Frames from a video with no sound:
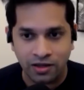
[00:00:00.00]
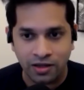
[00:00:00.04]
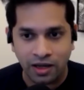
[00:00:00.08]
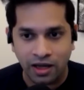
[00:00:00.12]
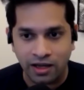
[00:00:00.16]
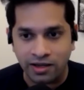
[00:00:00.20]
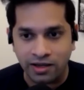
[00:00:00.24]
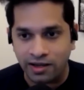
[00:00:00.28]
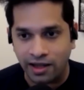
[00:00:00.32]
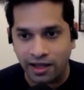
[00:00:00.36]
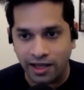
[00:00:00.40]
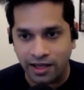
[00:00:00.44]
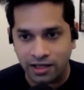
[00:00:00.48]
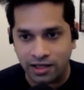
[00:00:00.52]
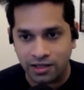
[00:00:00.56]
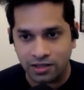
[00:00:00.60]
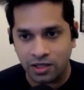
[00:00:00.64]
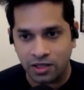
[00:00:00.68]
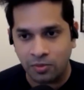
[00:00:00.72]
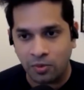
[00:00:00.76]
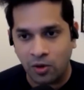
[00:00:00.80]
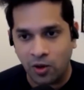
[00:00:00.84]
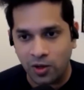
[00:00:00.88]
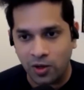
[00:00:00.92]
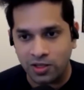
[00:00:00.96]
unlike
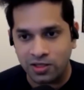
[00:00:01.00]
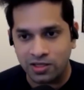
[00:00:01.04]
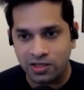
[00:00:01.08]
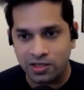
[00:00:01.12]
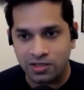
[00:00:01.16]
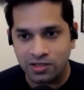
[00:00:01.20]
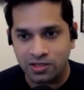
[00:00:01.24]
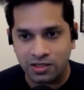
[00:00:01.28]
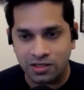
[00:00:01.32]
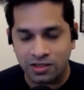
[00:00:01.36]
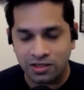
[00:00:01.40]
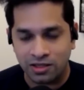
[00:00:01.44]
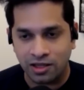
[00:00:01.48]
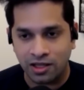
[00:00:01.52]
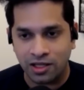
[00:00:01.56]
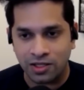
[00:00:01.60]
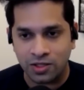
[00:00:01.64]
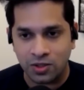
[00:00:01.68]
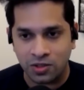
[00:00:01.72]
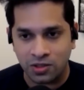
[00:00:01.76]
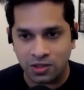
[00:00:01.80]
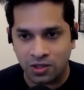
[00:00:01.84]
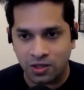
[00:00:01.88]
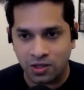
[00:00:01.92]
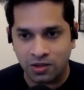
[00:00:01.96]
the policies and things
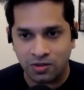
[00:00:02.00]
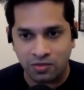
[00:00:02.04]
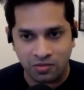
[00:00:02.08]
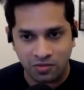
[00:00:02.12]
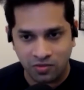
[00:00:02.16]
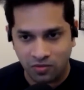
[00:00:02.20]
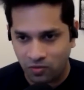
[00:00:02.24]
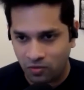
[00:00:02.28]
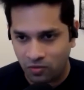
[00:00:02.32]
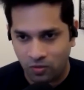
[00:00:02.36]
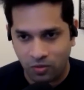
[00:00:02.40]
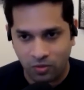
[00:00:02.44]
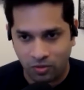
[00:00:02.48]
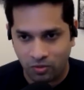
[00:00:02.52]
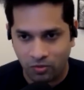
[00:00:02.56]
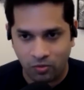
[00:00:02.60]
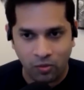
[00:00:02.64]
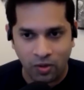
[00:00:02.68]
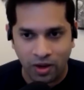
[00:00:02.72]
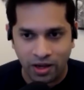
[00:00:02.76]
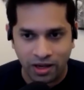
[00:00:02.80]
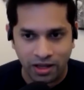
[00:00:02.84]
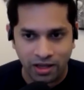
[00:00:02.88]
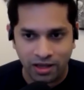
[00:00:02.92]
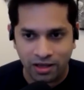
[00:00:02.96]
written
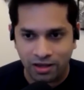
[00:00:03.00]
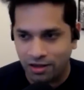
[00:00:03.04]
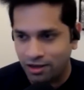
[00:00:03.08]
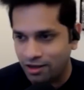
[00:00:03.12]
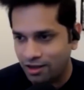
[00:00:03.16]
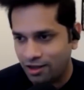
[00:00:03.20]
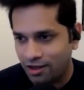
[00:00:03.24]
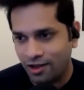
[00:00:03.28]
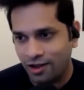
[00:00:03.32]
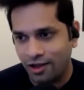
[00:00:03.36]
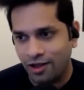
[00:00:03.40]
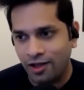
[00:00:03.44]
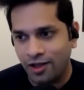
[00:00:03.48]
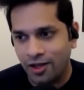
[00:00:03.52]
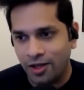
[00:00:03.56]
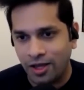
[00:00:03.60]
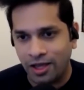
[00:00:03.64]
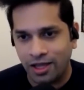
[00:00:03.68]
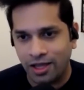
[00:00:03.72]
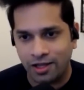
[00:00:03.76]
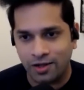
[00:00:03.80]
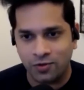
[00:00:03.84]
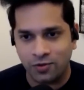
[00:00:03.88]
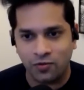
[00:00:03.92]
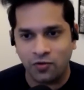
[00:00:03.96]
very
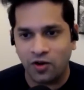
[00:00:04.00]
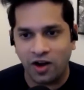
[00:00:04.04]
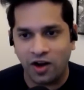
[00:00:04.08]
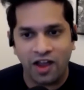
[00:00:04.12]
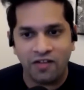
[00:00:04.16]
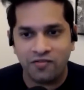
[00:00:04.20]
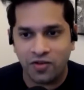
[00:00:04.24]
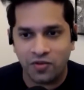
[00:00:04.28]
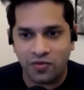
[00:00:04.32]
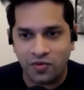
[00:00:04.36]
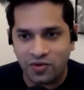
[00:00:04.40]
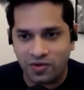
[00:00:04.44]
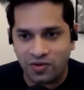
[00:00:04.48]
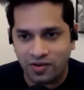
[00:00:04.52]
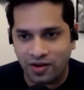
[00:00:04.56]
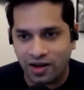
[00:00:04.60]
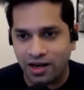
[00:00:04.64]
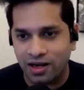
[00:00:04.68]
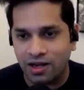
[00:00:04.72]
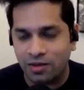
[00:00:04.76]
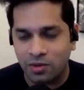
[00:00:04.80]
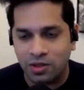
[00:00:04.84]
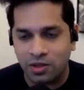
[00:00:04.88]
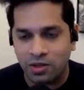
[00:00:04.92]
for everyone, right? I mean,